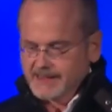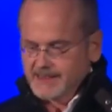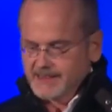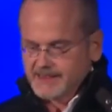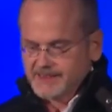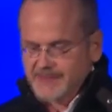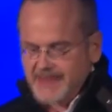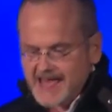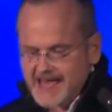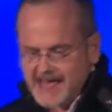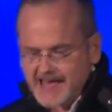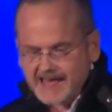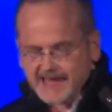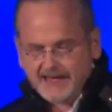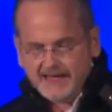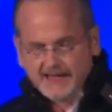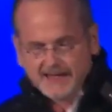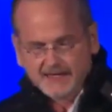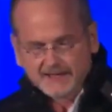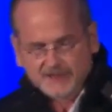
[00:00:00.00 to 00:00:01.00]

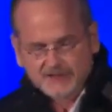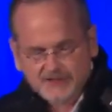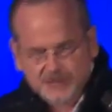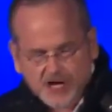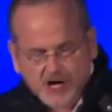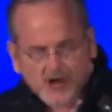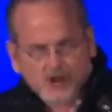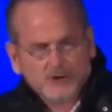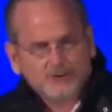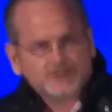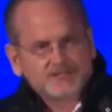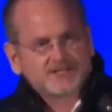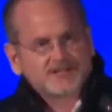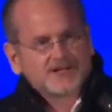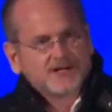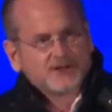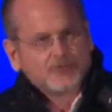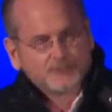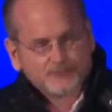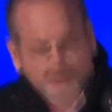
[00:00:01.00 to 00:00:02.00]
They don't
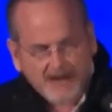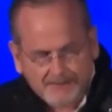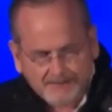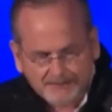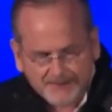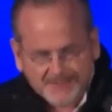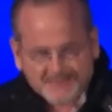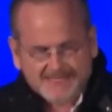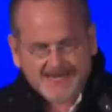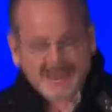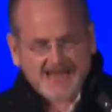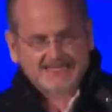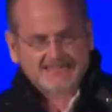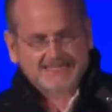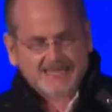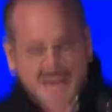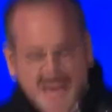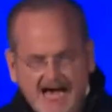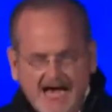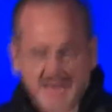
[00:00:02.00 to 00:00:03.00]
represent
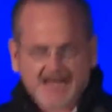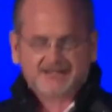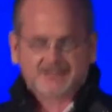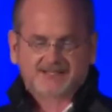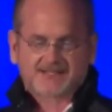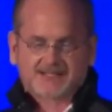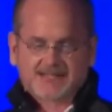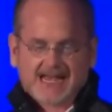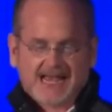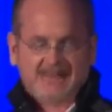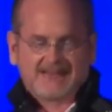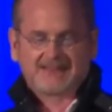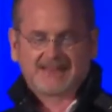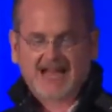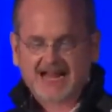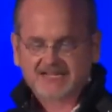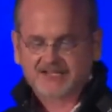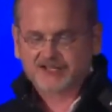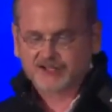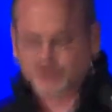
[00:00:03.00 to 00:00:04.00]
us. And
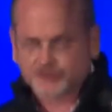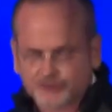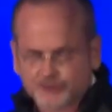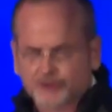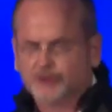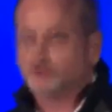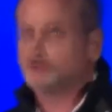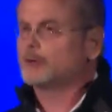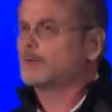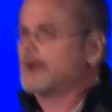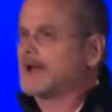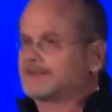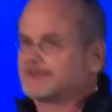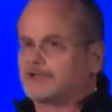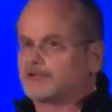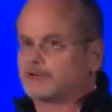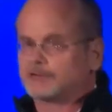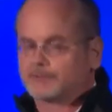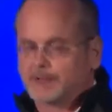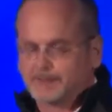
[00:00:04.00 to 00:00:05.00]
that's true whether
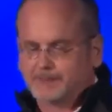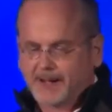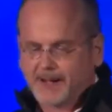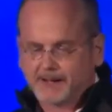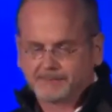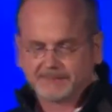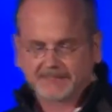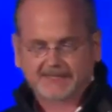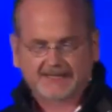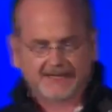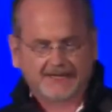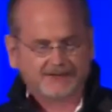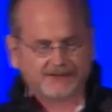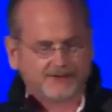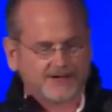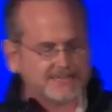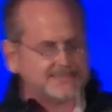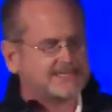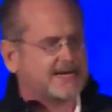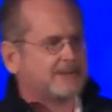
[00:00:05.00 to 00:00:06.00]
you're a Republican or
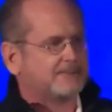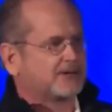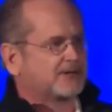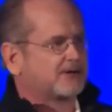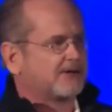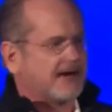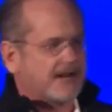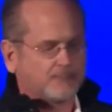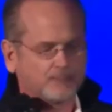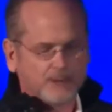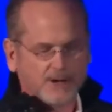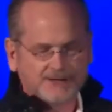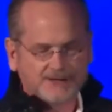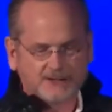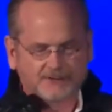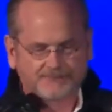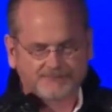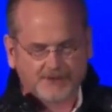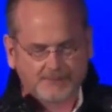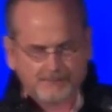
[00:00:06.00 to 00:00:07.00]
a Democrat, whether
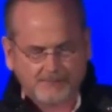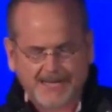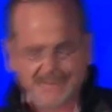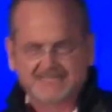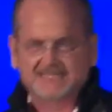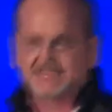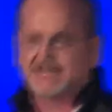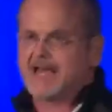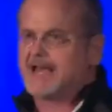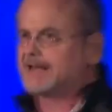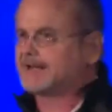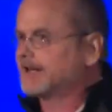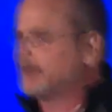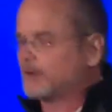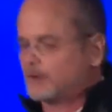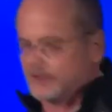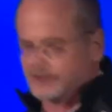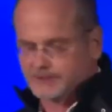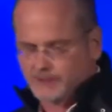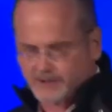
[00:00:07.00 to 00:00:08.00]
you're from Montana
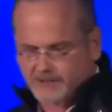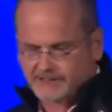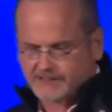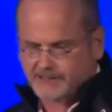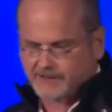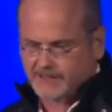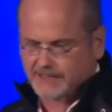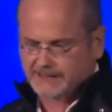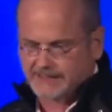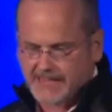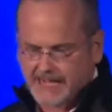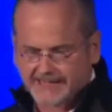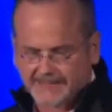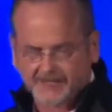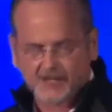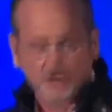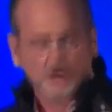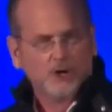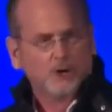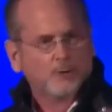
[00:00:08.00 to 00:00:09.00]
or North
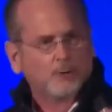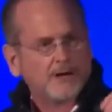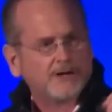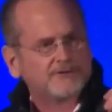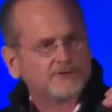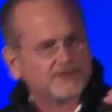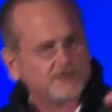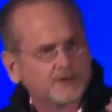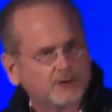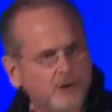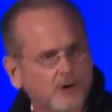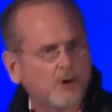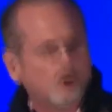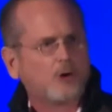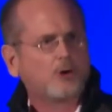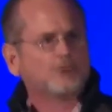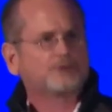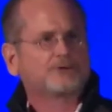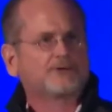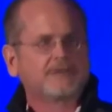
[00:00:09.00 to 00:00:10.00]
Carolina, whether you're
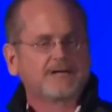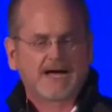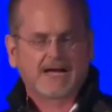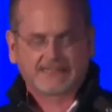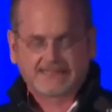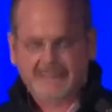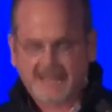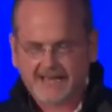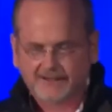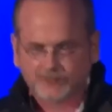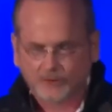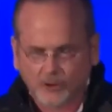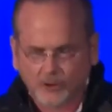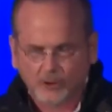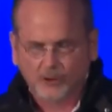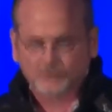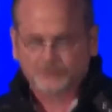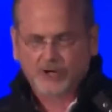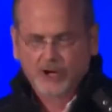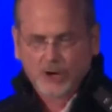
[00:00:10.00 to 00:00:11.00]
old or not yet
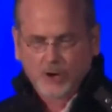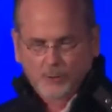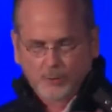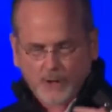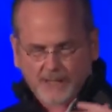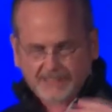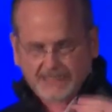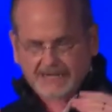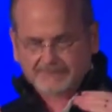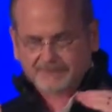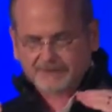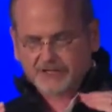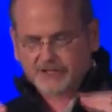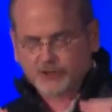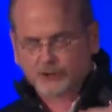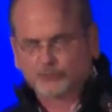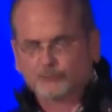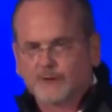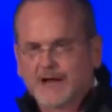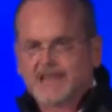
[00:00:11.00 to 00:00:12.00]
old, whatever
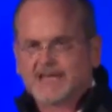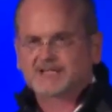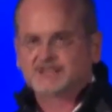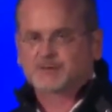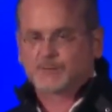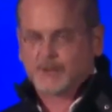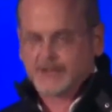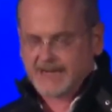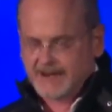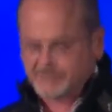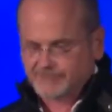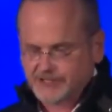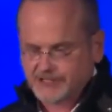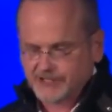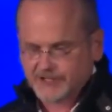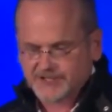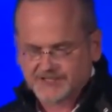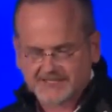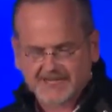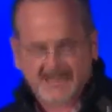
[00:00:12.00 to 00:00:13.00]
your race, whatever
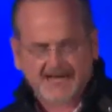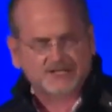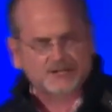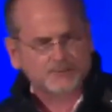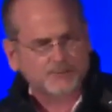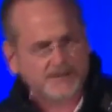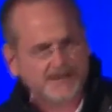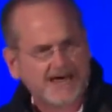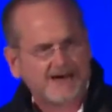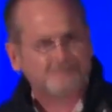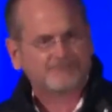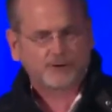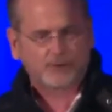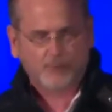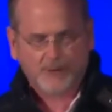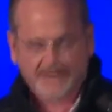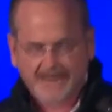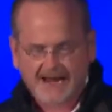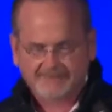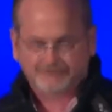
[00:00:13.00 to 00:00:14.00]
your sex, whatever,
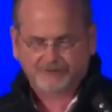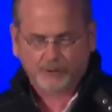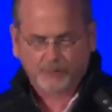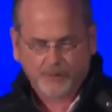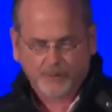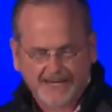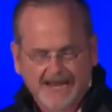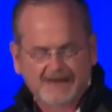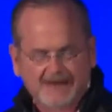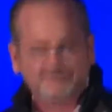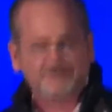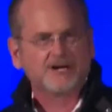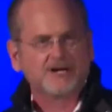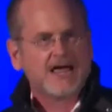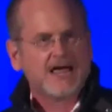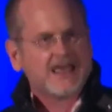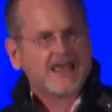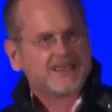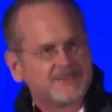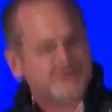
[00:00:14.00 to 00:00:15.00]
whatever, whatever,
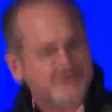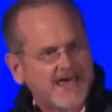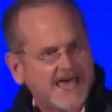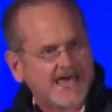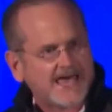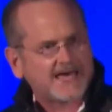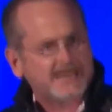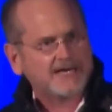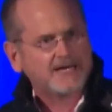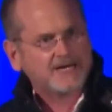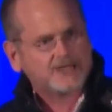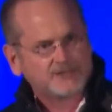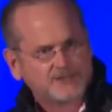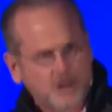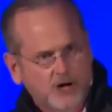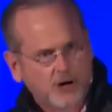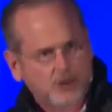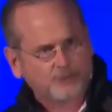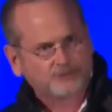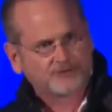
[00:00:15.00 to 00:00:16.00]
they
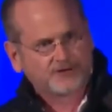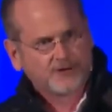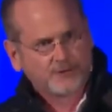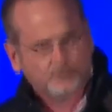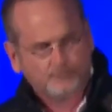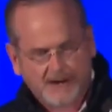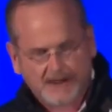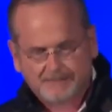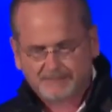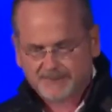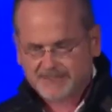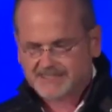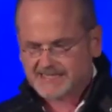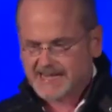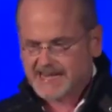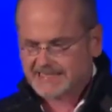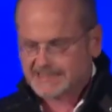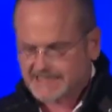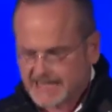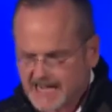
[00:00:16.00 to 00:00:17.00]
don't
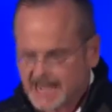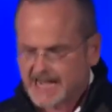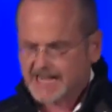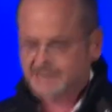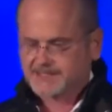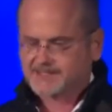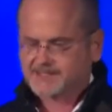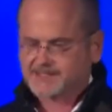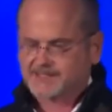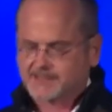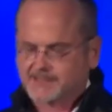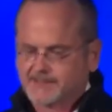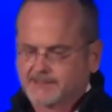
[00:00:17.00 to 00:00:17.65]
represent us.